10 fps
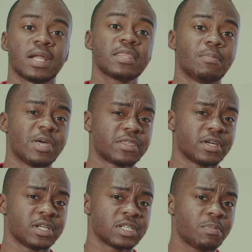Another
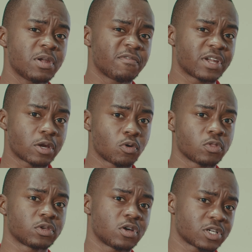method is a bit of an
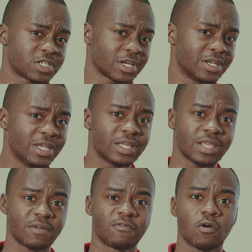unorthodox technique
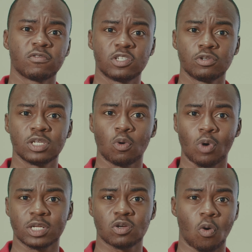that involves using
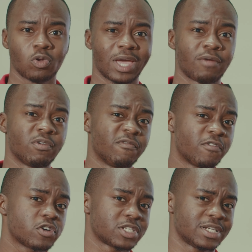what is called a
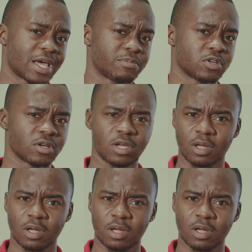reverse adapter.